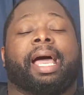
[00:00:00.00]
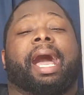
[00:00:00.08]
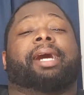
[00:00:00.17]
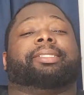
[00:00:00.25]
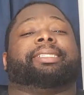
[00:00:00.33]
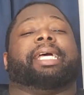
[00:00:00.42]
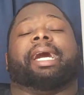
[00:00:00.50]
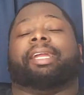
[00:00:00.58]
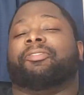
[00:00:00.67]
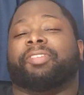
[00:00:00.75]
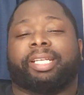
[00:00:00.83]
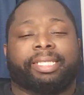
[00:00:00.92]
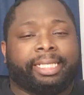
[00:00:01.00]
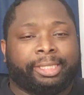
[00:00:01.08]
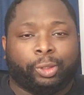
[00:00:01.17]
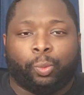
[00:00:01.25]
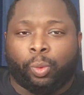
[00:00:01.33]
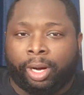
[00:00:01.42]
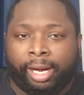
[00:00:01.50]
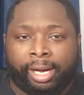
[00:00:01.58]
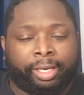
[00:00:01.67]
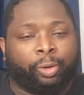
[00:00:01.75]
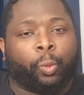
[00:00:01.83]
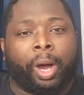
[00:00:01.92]
outside of Vin Diesel
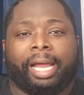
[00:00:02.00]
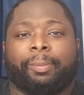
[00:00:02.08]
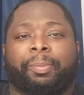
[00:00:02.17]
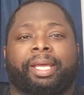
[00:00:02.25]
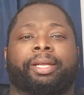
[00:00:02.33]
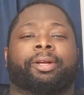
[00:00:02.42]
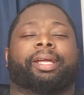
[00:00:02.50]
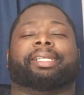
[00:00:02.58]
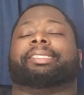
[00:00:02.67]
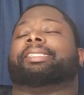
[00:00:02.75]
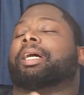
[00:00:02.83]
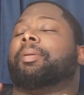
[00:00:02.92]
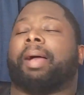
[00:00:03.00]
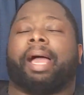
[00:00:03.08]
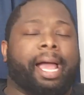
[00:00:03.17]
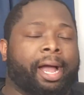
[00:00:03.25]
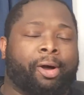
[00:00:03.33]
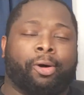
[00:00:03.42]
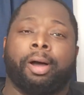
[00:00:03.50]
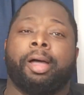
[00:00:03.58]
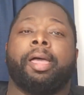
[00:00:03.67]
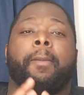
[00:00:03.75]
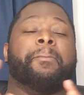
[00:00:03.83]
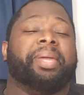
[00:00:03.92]
wearing a white beater and somehow
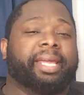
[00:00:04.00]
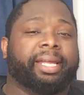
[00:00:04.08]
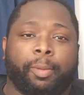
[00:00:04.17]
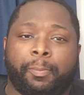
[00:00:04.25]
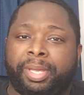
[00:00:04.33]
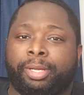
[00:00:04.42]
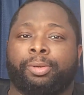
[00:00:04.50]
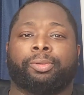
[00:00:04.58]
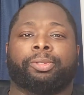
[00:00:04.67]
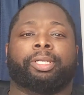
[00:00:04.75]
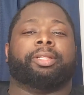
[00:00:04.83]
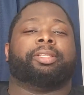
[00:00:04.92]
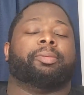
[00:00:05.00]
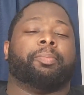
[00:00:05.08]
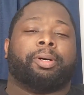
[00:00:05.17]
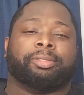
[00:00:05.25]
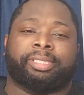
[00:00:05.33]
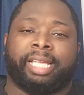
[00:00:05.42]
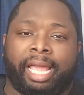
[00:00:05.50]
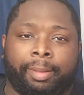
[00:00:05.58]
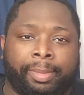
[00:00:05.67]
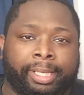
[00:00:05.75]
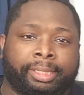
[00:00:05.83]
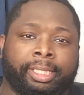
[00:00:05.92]
being immune to most
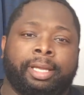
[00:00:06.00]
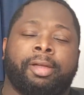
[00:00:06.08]
damage,